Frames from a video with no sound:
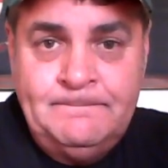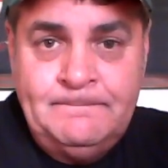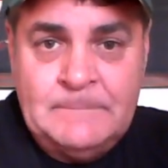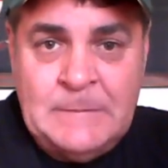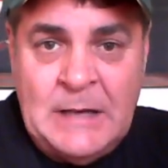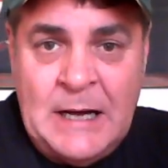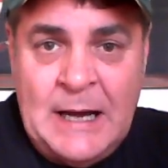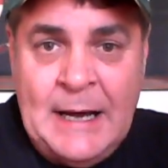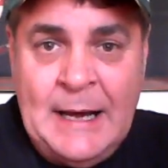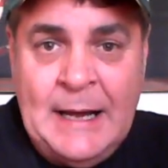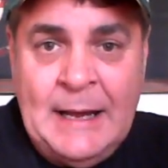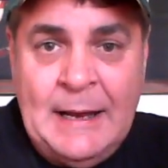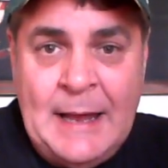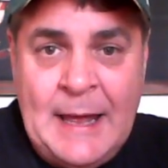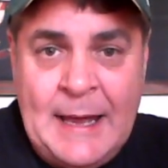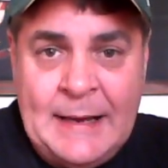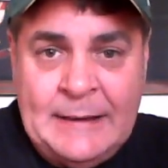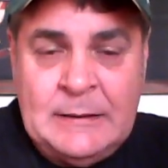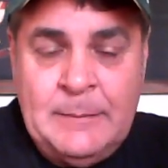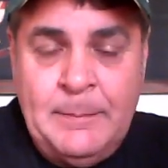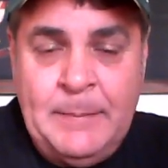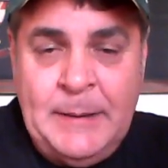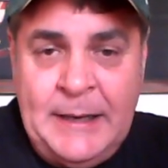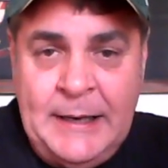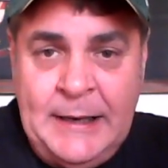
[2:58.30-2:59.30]
I like
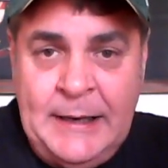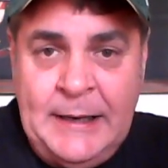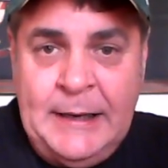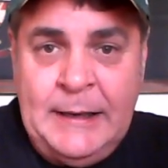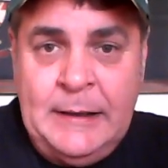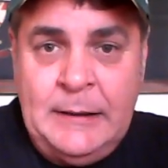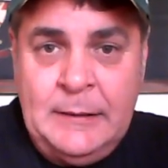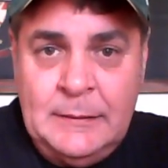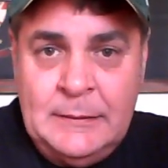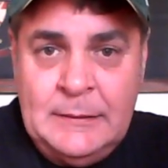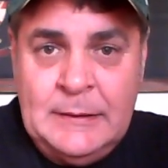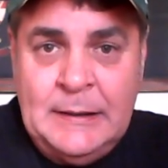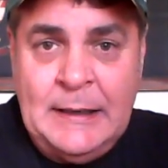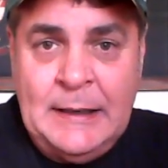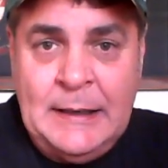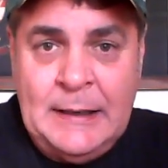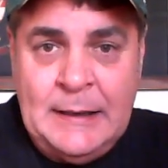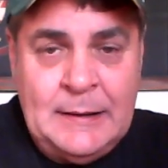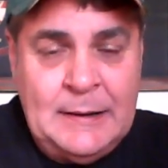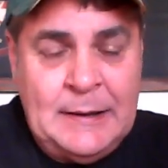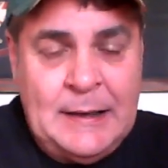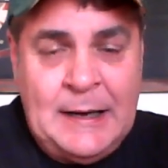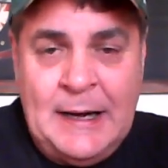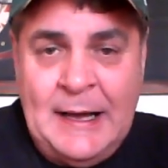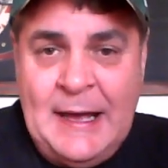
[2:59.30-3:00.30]
to be,
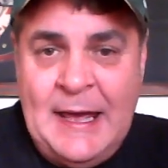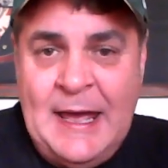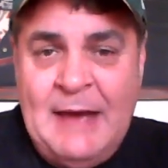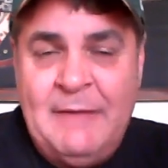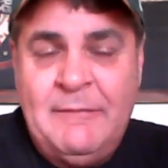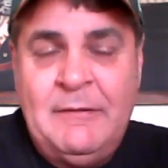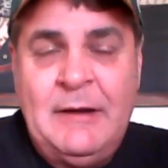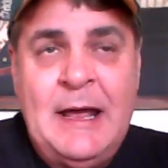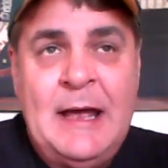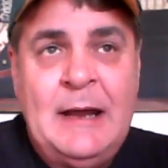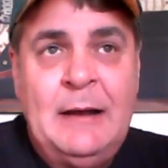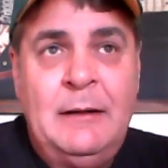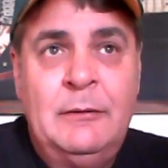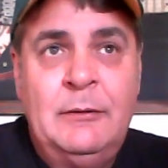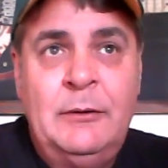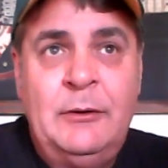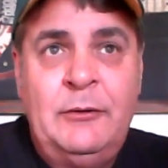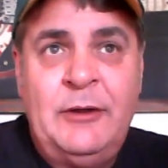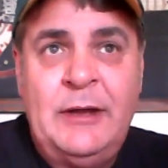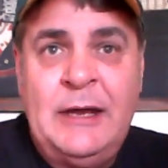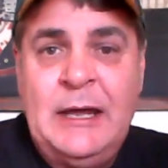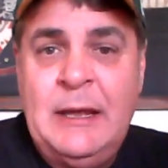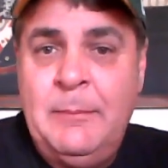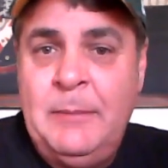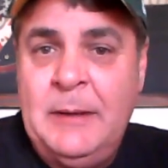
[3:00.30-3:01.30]
I haven't had a
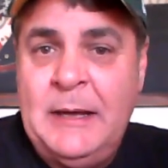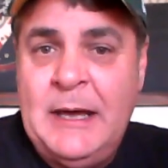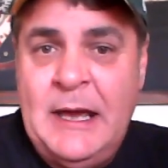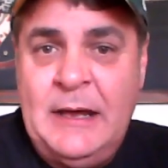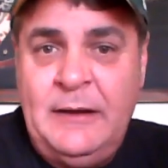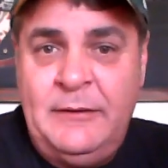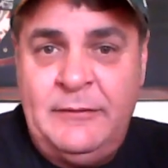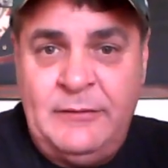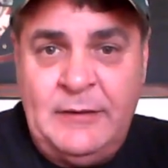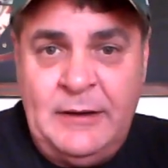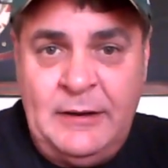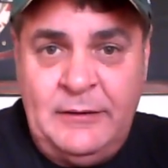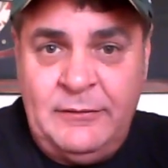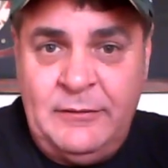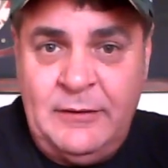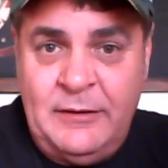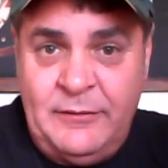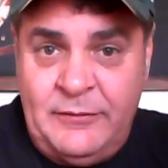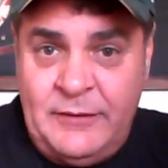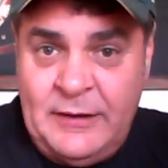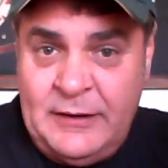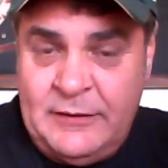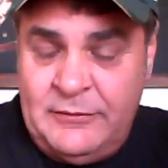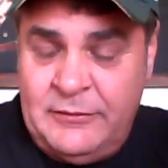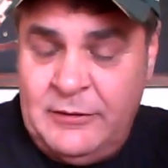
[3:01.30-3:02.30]
losing NBA season in 6